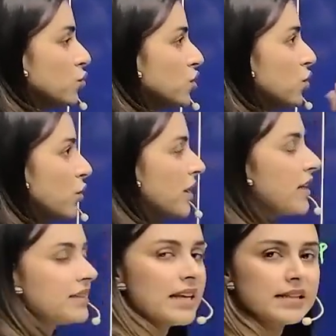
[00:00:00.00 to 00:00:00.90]
0
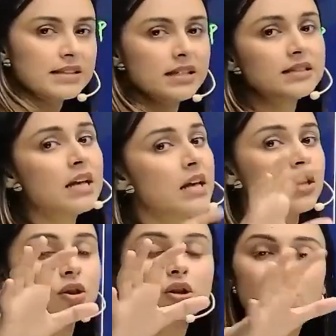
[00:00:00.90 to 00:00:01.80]
degree celsius
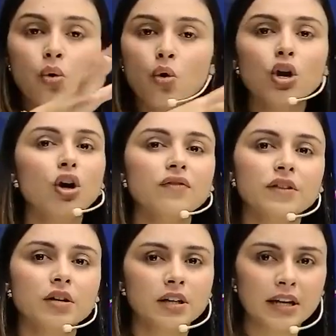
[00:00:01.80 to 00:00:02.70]
the whole of
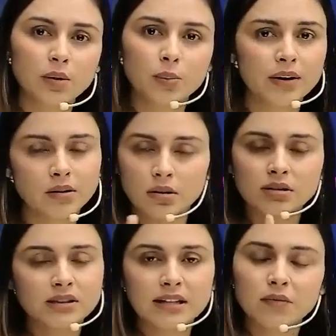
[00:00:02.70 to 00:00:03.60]
the liquid uh,
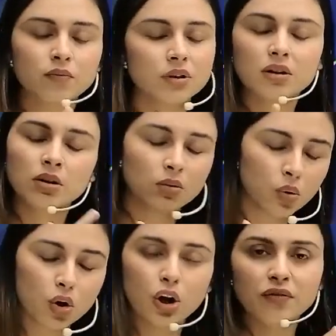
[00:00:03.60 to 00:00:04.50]
the
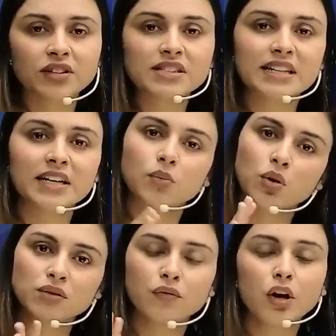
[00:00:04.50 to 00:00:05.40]
whole of the state
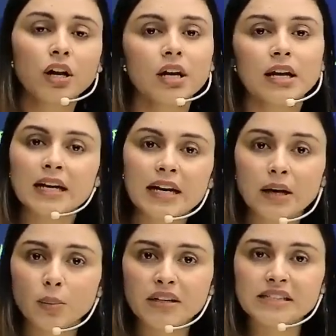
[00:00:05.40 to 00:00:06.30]
was for
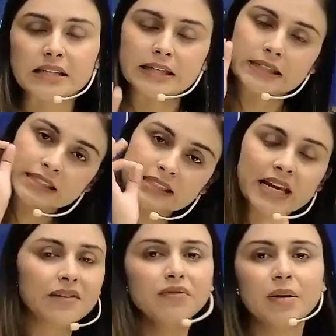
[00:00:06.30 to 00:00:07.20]
liquid state
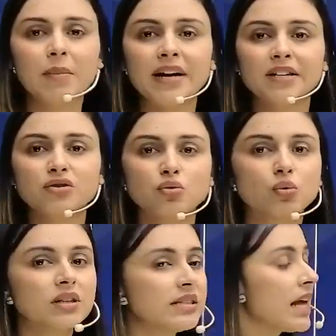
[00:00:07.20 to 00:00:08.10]
same way my dear students